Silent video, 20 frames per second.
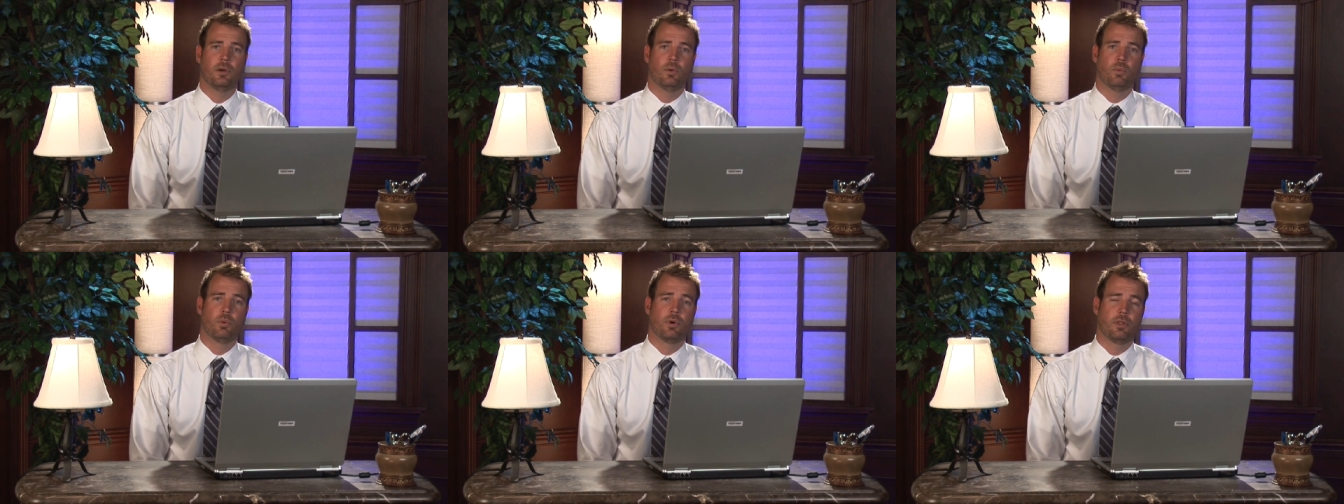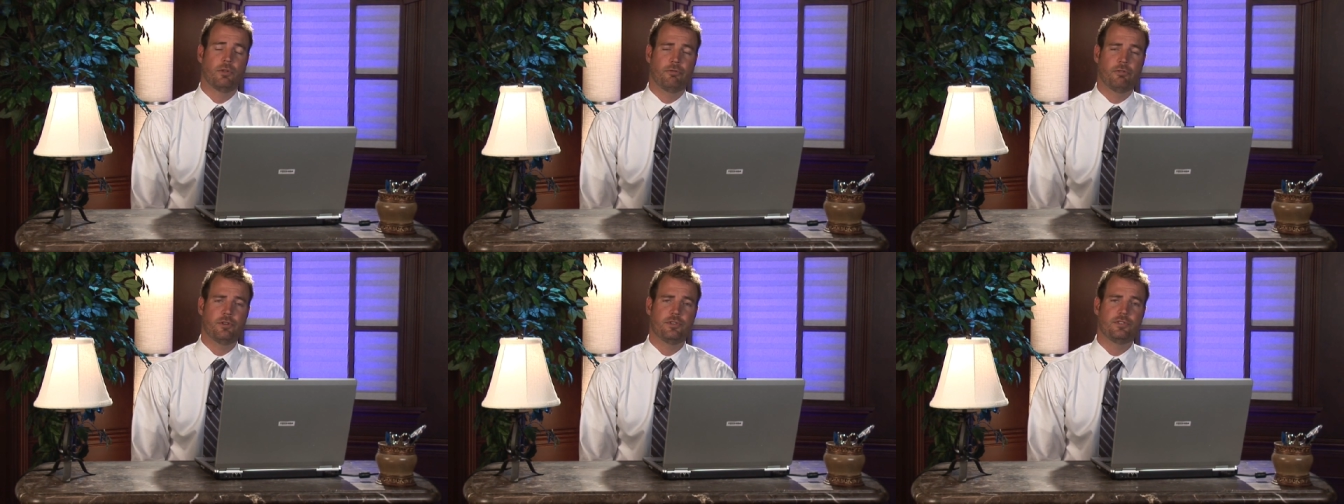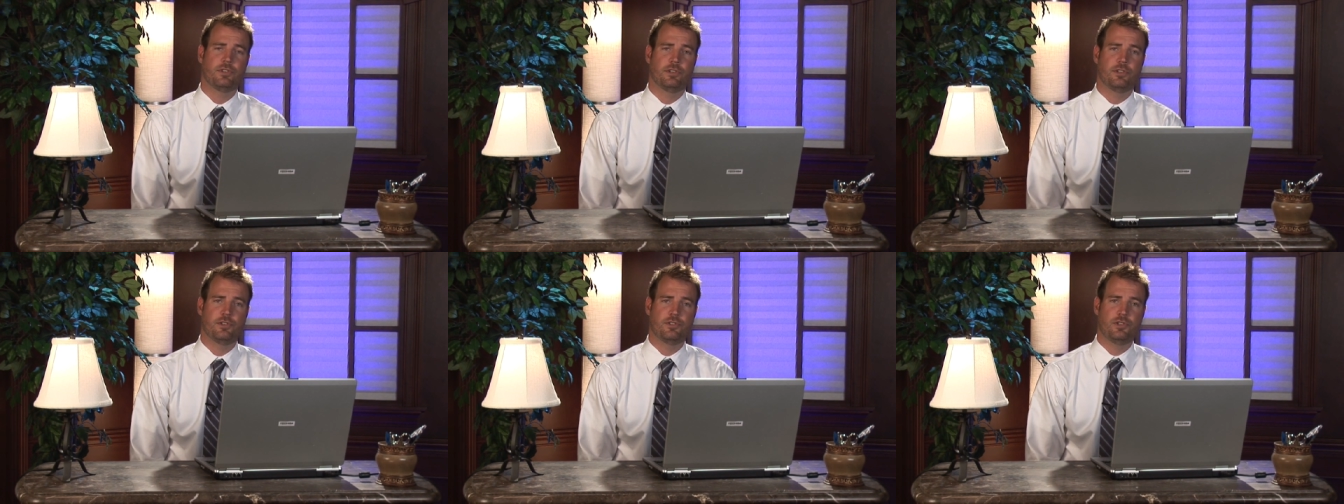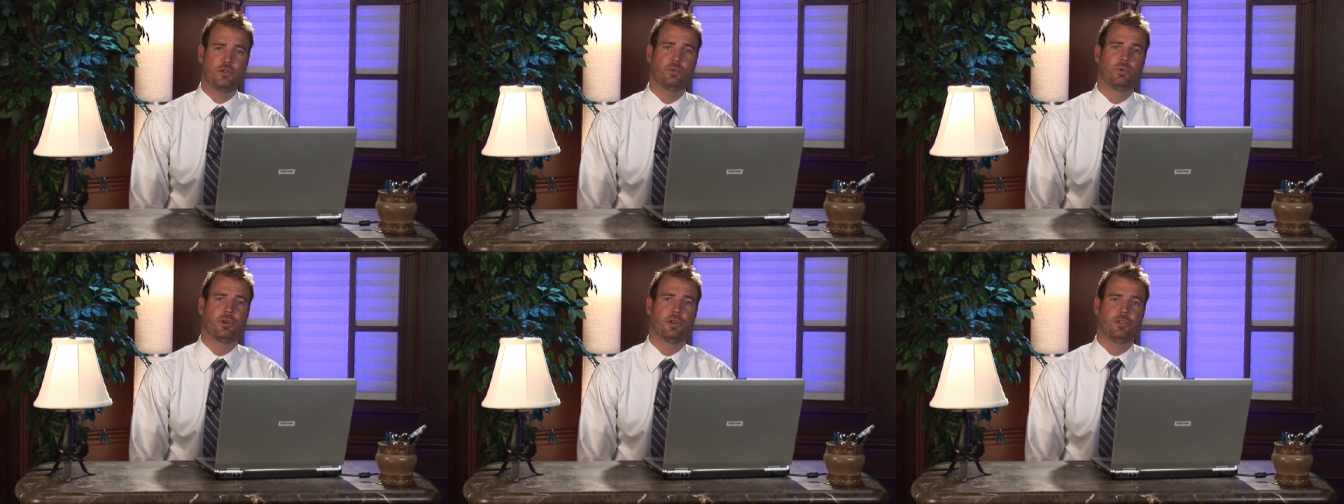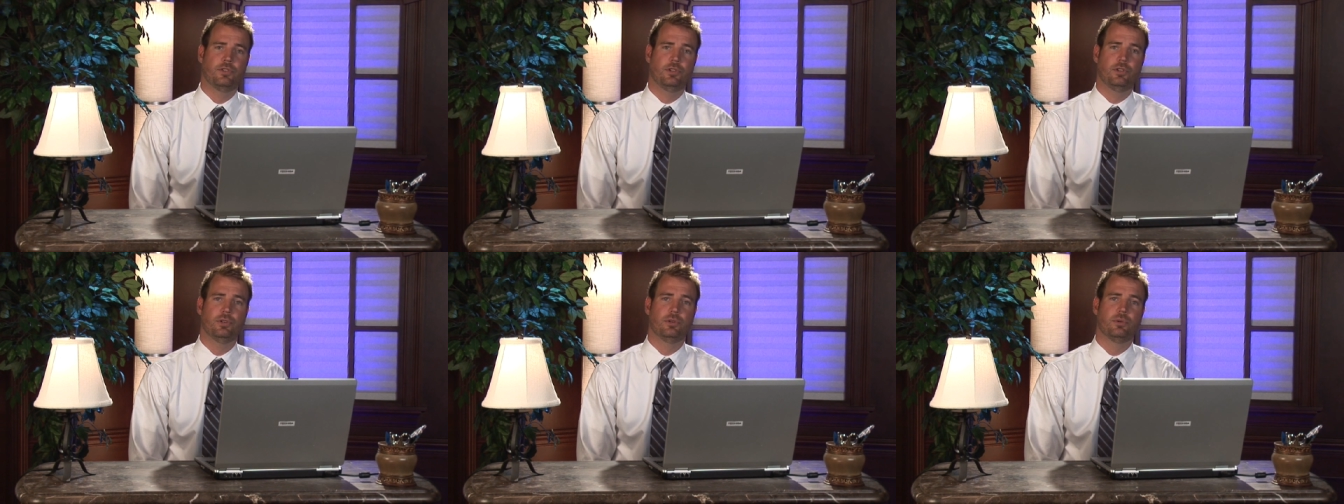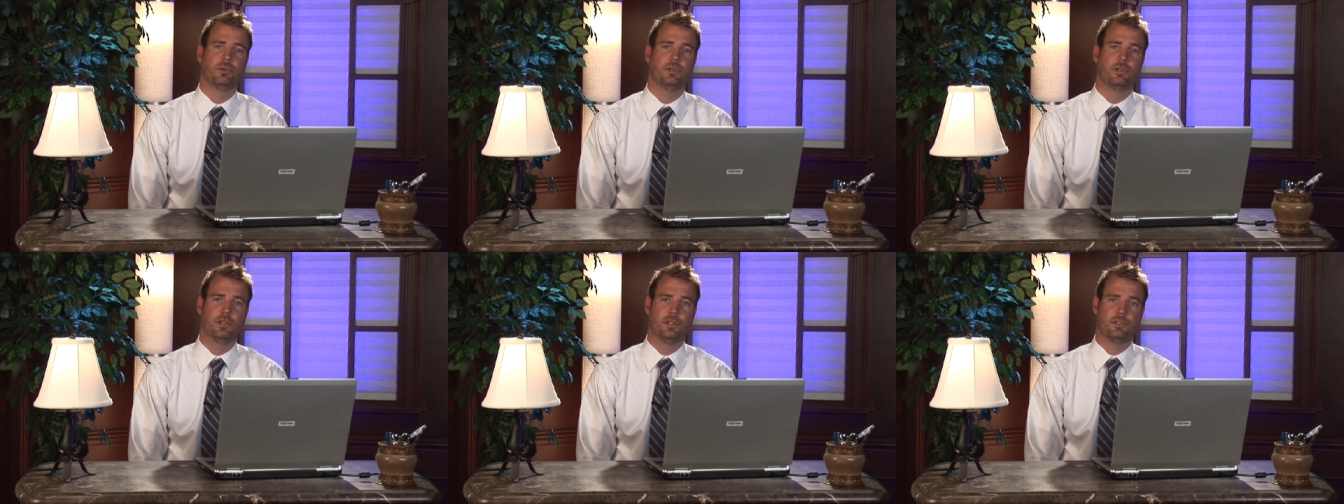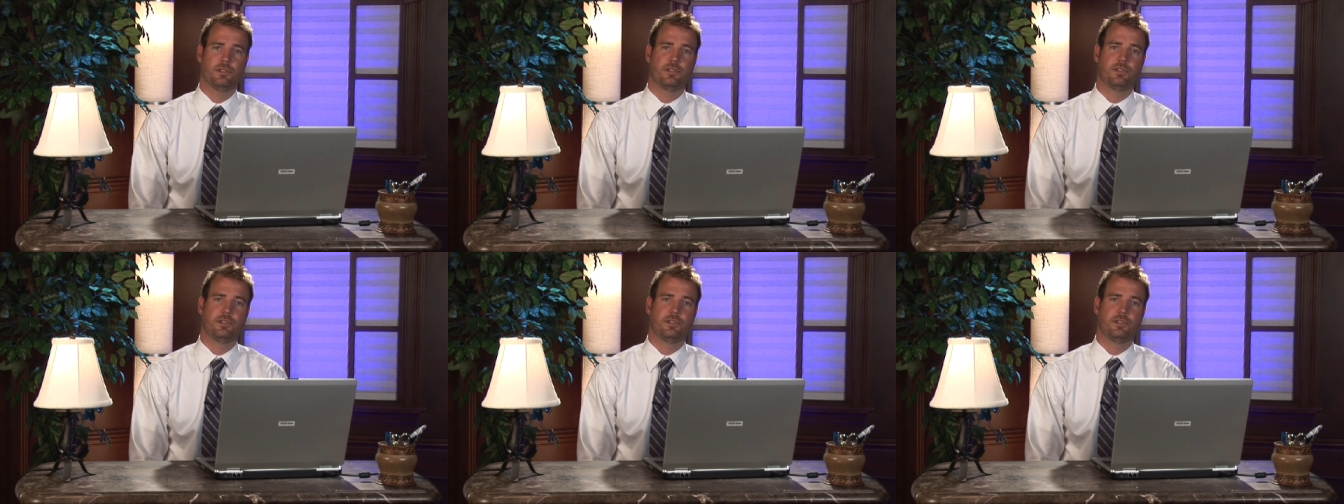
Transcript: One of the first things that you want to do is